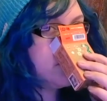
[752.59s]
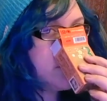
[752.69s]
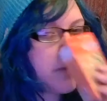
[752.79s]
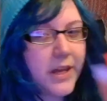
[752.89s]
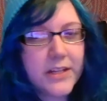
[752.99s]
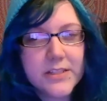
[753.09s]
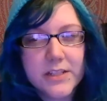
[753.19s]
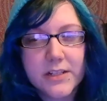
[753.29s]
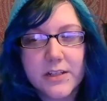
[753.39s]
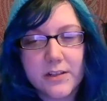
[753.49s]
But it has like
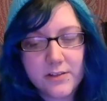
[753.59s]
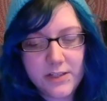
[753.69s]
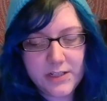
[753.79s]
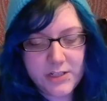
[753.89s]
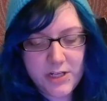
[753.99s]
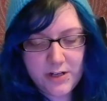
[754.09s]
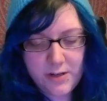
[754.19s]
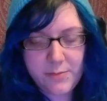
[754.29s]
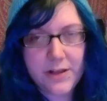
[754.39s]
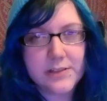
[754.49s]
a cherry
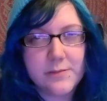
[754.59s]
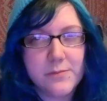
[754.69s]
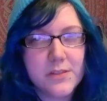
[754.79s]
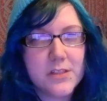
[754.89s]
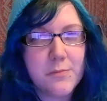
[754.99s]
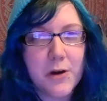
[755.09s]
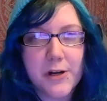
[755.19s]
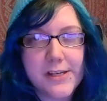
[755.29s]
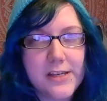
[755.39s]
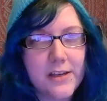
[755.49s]
blossom
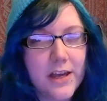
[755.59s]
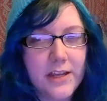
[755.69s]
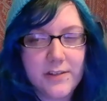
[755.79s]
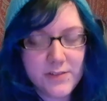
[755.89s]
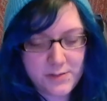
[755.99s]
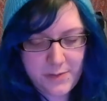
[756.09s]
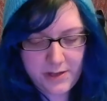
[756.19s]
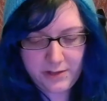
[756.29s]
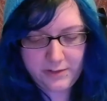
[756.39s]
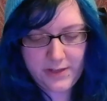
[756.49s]
Smartie kind of
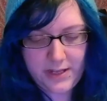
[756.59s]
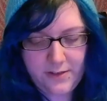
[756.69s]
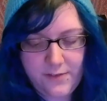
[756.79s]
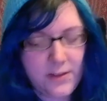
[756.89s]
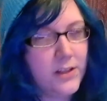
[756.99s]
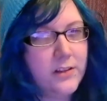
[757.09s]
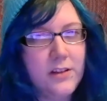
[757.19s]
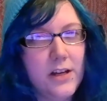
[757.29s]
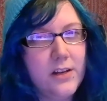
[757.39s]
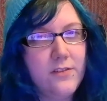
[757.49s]
smell that I feel like a
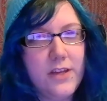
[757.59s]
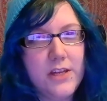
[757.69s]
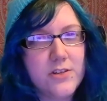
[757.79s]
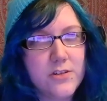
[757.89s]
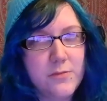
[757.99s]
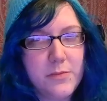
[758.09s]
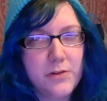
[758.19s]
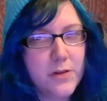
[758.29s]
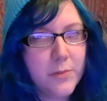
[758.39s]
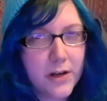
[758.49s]
lot of Asian
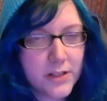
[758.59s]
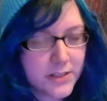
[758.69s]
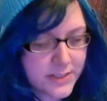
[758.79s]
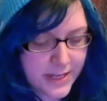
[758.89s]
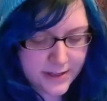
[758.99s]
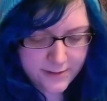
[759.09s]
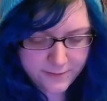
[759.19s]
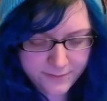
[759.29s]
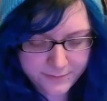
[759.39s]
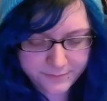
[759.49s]
beauty products have.
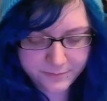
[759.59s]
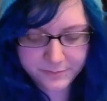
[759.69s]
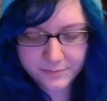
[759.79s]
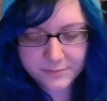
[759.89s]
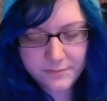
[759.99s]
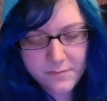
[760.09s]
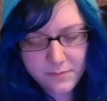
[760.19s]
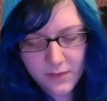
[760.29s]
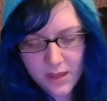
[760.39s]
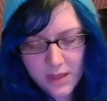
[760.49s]

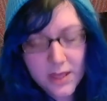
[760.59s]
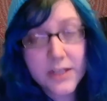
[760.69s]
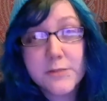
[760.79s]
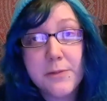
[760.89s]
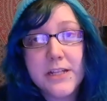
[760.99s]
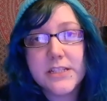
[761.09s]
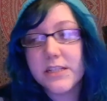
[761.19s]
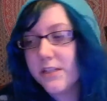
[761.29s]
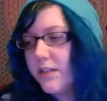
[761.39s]
It's pleasant.